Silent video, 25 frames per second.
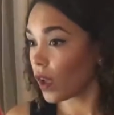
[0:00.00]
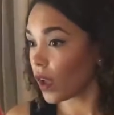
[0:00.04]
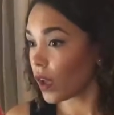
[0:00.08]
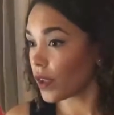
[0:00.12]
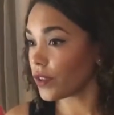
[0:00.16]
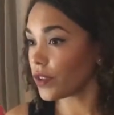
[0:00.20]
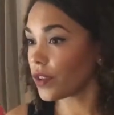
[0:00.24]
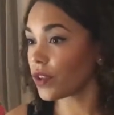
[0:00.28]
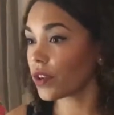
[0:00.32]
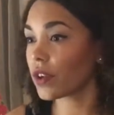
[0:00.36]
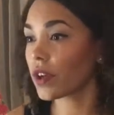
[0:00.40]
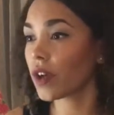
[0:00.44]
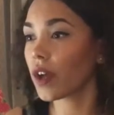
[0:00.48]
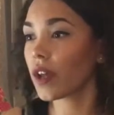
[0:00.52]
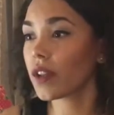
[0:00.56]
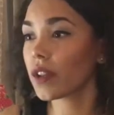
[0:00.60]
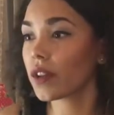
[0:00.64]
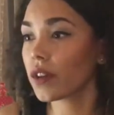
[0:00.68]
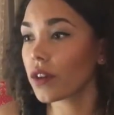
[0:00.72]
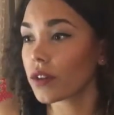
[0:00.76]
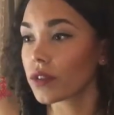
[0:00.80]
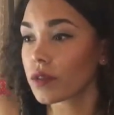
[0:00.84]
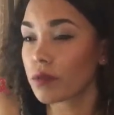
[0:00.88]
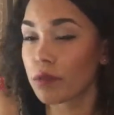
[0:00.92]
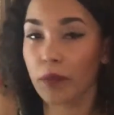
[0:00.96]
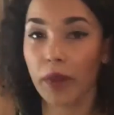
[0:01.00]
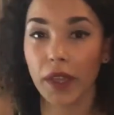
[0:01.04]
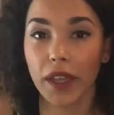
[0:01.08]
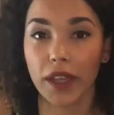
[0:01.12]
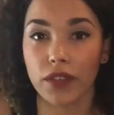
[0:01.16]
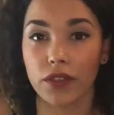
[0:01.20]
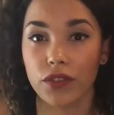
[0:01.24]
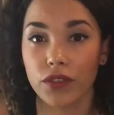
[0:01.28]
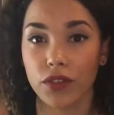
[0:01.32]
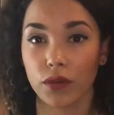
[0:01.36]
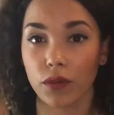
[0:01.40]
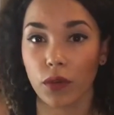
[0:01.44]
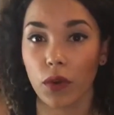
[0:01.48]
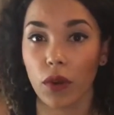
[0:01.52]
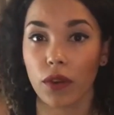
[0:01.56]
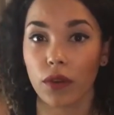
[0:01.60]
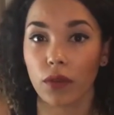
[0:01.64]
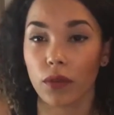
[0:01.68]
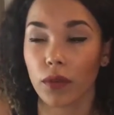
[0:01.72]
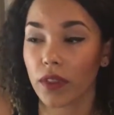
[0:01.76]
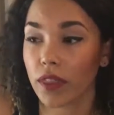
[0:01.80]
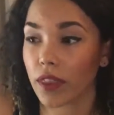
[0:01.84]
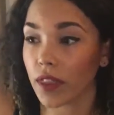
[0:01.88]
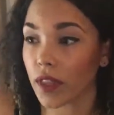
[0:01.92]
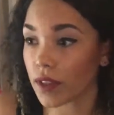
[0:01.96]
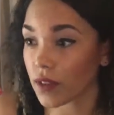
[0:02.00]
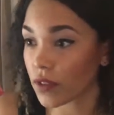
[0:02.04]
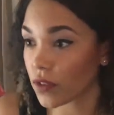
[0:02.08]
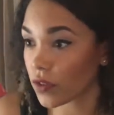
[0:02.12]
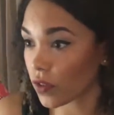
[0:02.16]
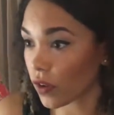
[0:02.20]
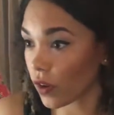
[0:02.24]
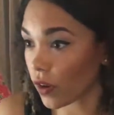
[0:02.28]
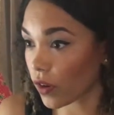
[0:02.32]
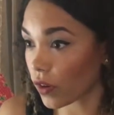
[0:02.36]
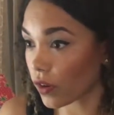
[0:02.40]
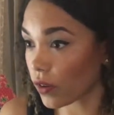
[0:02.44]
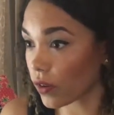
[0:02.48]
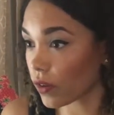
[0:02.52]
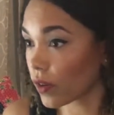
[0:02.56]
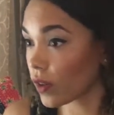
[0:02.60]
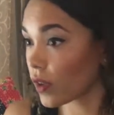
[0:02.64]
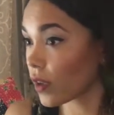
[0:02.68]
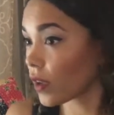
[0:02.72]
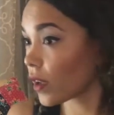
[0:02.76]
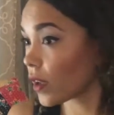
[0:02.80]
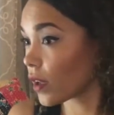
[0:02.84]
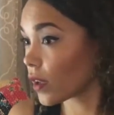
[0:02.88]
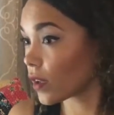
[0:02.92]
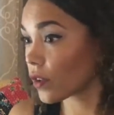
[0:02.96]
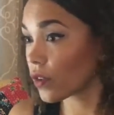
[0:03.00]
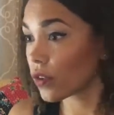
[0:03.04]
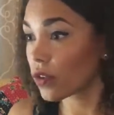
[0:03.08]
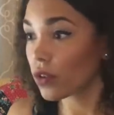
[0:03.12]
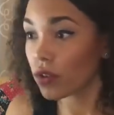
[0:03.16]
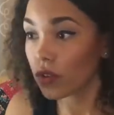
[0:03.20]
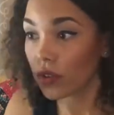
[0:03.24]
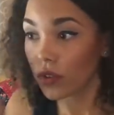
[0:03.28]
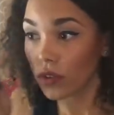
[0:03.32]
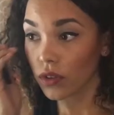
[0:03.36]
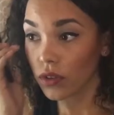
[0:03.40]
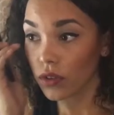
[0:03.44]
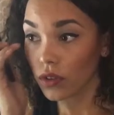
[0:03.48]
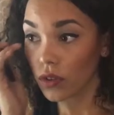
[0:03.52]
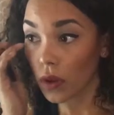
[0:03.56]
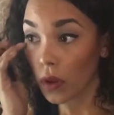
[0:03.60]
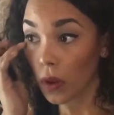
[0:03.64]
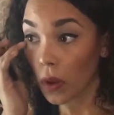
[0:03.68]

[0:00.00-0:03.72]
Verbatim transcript: You can kind of go as big as you want with this, so could